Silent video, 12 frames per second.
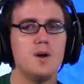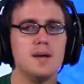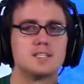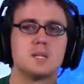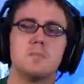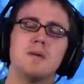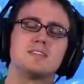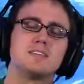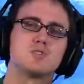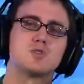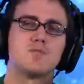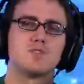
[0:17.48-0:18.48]
It's an
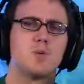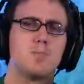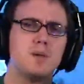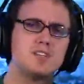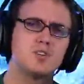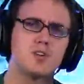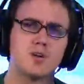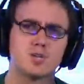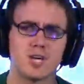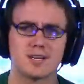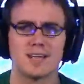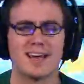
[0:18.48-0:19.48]
amazing service, so be sure to go
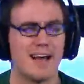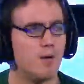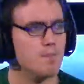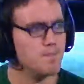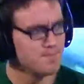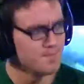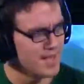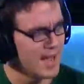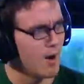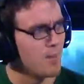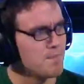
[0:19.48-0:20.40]
check that out. Now,